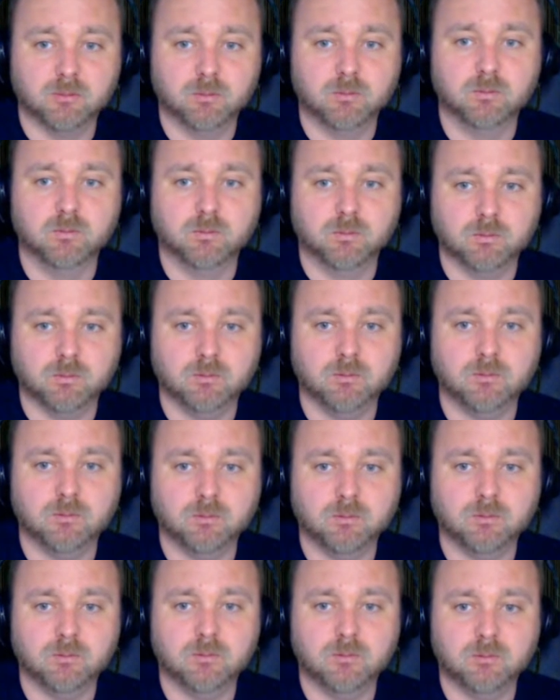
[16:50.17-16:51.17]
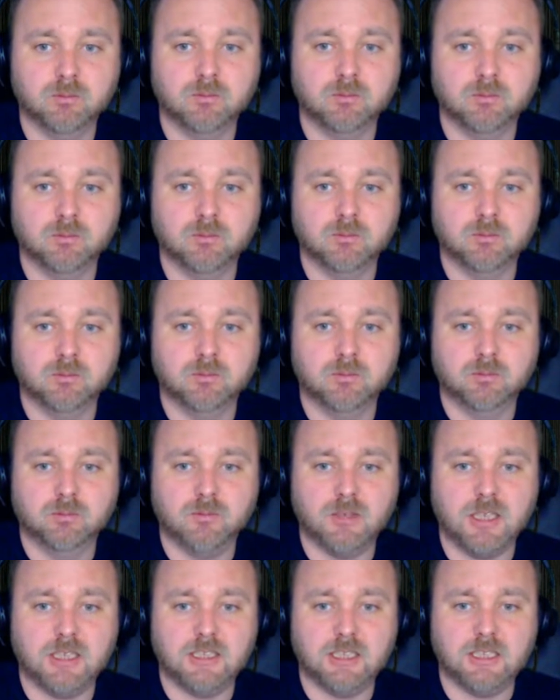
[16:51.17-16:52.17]
Mm-hmm.
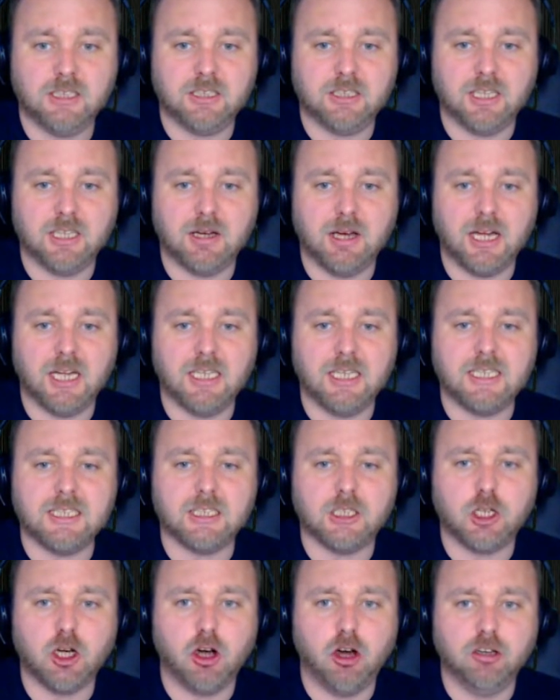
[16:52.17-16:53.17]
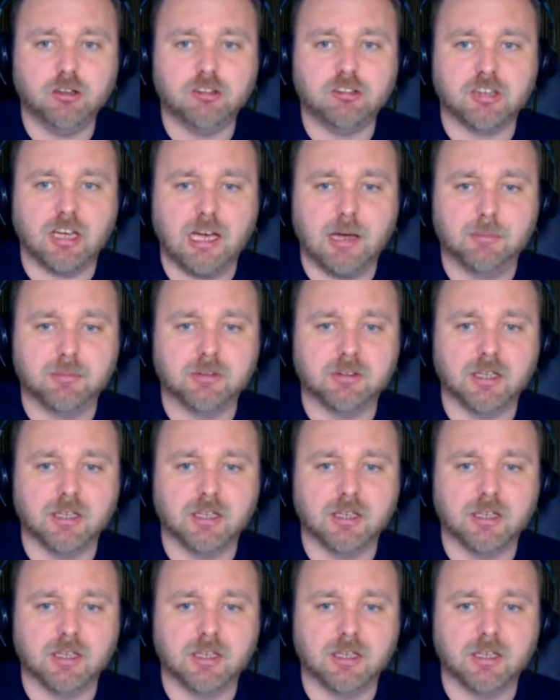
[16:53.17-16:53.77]
I think I like the concept.